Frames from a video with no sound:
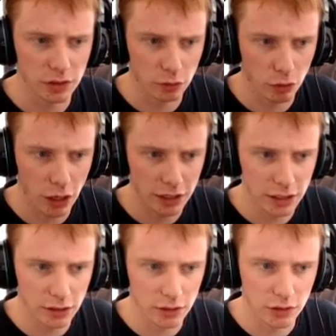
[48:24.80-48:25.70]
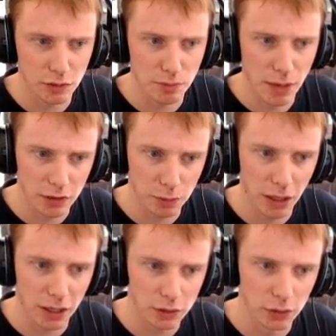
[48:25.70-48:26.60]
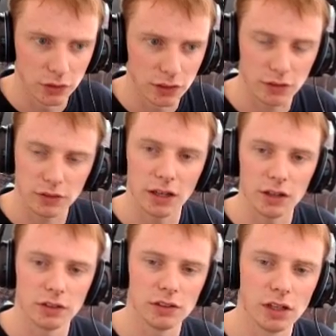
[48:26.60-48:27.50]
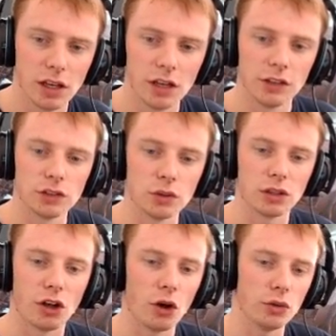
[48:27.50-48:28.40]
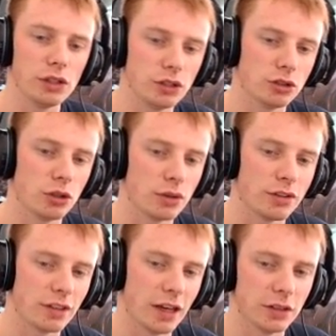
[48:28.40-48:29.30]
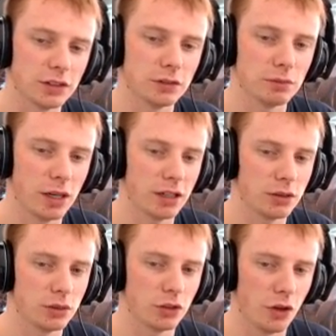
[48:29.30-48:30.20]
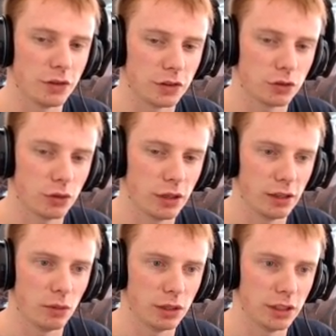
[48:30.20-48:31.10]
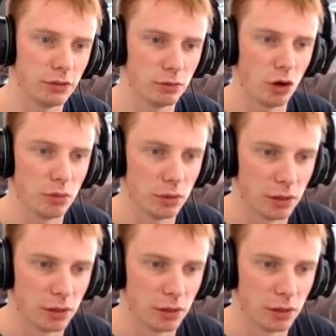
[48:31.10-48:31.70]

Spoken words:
right here it says max particles, 1,000. So it can only show 1,000 particles on the screen at one given moment.